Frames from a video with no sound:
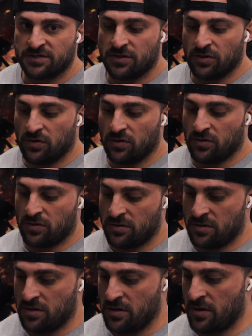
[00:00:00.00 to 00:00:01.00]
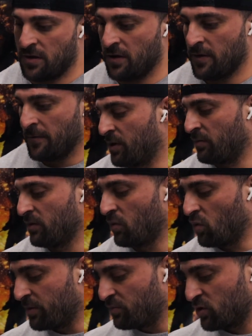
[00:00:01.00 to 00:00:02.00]
do probably
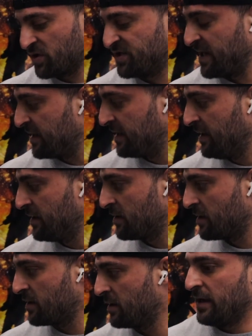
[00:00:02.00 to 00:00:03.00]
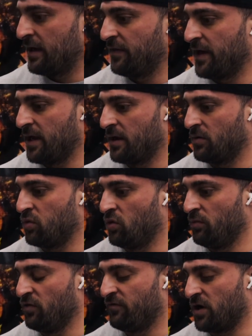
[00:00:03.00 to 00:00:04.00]
1 more set here, and then
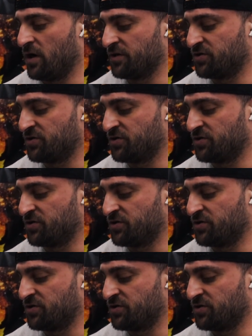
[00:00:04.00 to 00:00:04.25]
we'll move on